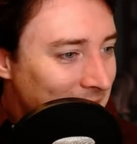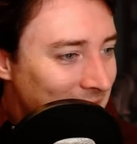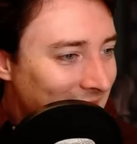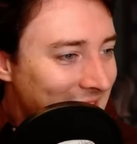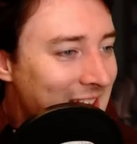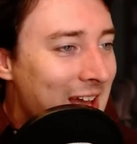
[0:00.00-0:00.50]

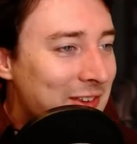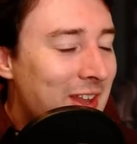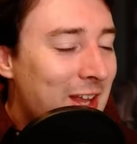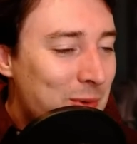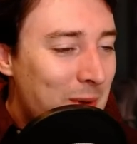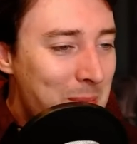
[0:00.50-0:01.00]
Yeah, so
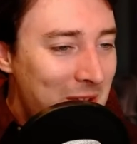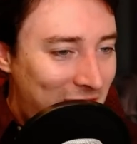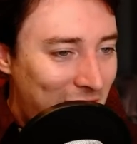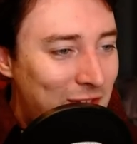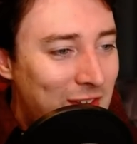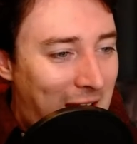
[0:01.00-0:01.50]
that's when
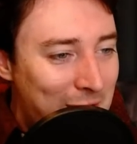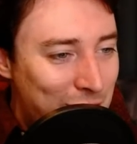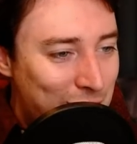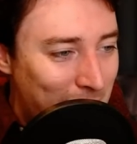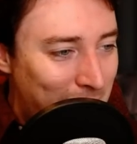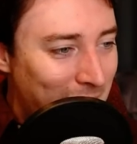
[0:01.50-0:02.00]
Mrs.
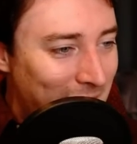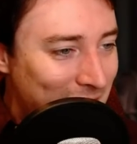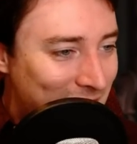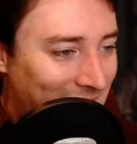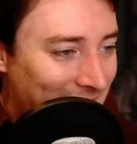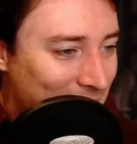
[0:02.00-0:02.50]
Anstruther
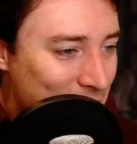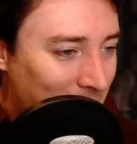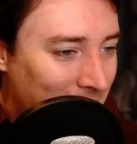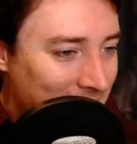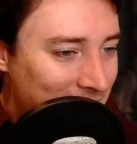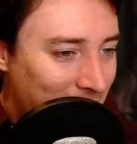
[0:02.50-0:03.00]
is, like,
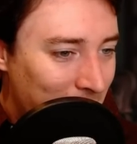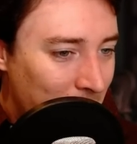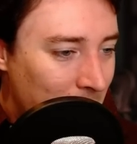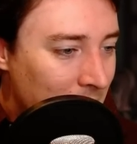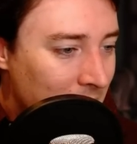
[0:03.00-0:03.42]
trying to...